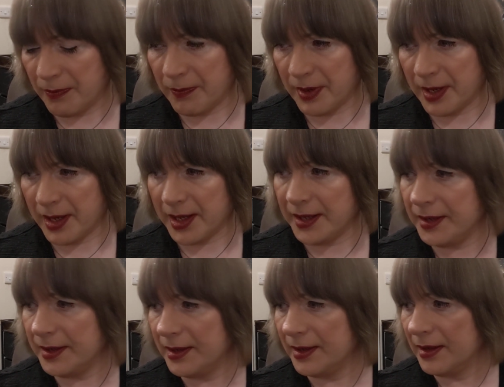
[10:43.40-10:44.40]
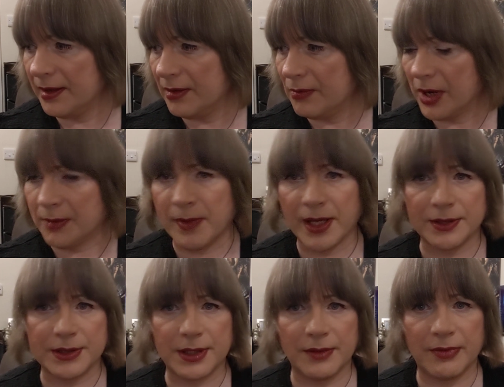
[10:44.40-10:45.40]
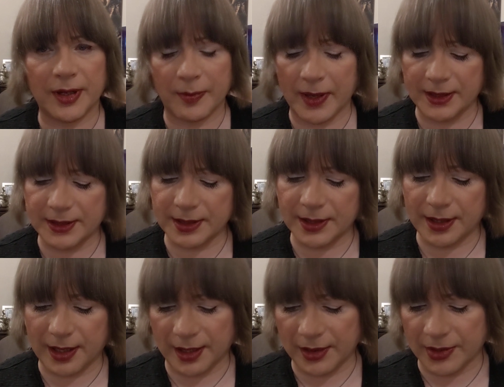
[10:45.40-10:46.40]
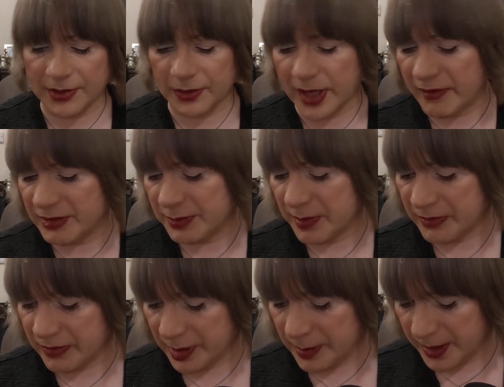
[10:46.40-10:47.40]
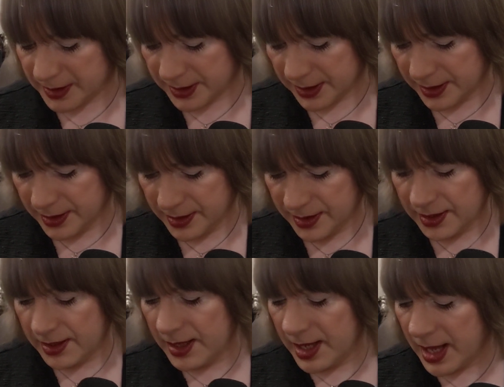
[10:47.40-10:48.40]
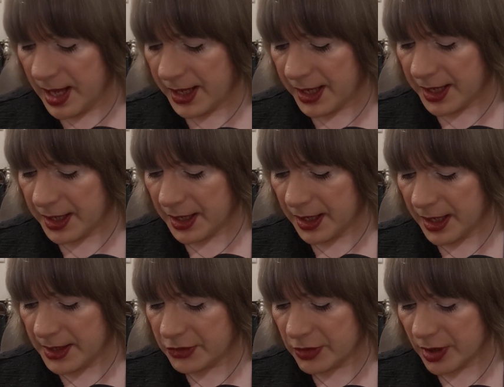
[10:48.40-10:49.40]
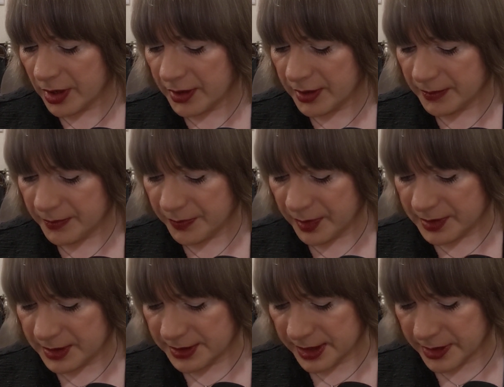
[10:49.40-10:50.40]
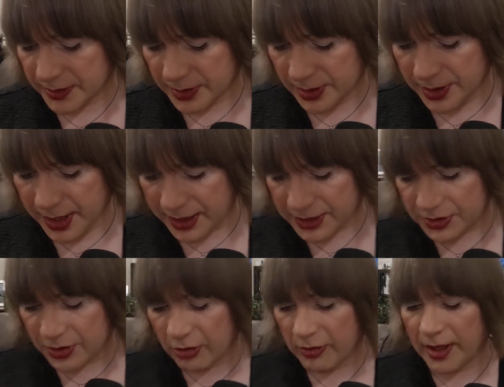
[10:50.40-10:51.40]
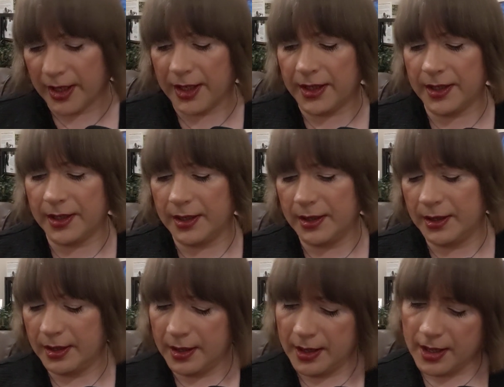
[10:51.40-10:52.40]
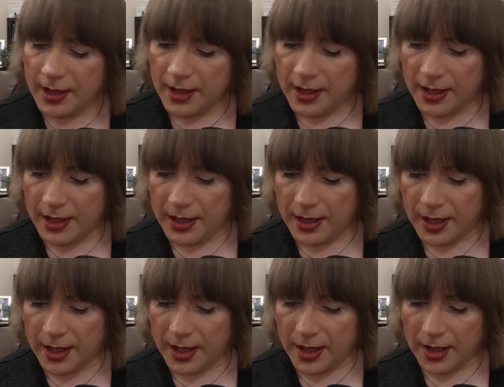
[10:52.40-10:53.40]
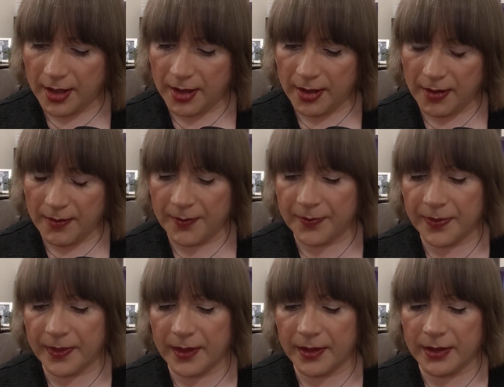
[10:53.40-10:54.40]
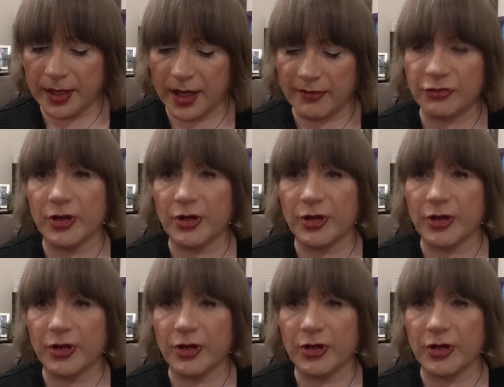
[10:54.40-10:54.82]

by Brad Meltzer and Philip Hester, and also Kevin Smith and Philip Hester. And then later on, to set up the next storyline, you have